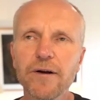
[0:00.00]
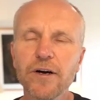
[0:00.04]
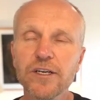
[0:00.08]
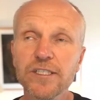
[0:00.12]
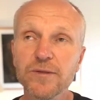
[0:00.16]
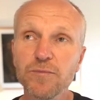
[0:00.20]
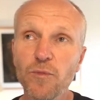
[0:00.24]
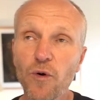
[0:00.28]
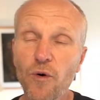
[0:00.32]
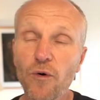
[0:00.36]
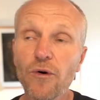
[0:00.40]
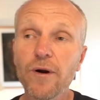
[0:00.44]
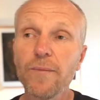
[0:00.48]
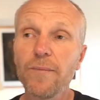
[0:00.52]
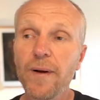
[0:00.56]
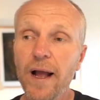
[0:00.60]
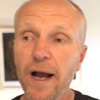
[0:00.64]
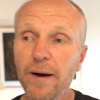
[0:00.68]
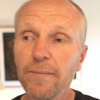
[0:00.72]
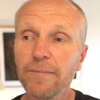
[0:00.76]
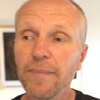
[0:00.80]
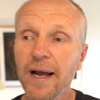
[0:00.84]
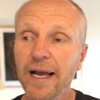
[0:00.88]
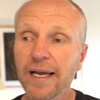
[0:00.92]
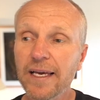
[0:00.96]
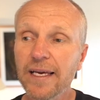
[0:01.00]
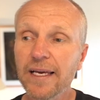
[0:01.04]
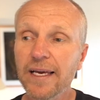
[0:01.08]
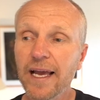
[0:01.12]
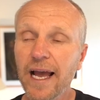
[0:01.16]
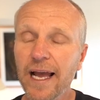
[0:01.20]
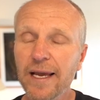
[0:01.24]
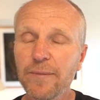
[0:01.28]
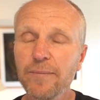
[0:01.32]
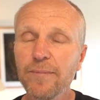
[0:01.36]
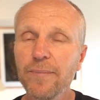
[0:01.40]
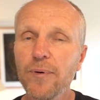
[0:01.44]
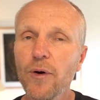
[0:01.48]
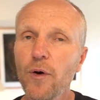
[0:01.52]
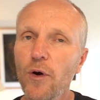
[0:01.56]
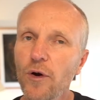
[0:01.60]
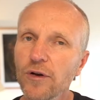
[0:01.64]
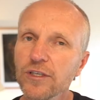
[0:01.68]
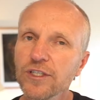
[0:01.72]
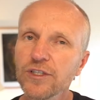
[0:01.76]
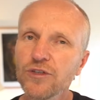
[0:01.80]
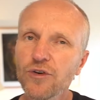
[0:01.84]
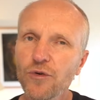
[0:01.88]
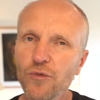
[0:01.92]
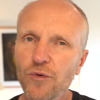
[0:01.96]
is more about making a
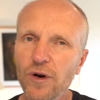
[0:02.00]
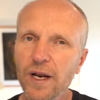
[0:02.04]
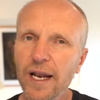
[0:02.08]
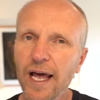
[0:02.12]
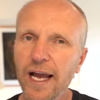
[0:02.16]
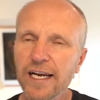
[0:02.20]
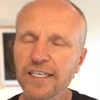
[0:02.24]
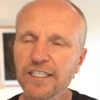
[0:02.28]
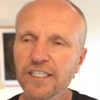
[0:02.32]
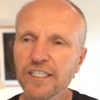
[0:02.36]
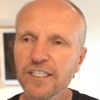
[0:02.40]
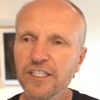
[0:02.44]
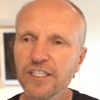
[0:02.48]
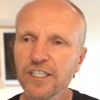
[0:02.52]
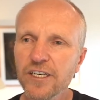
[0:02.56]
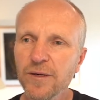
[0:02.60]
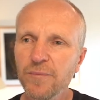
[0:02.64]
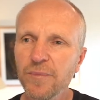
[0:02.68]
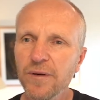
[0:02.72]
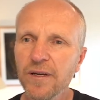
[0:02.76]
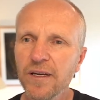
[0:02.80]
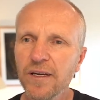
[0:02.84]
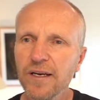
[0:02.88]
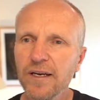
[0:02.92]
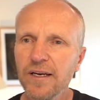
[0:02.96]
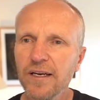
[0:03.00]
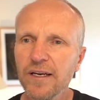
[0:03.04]
personal relationship.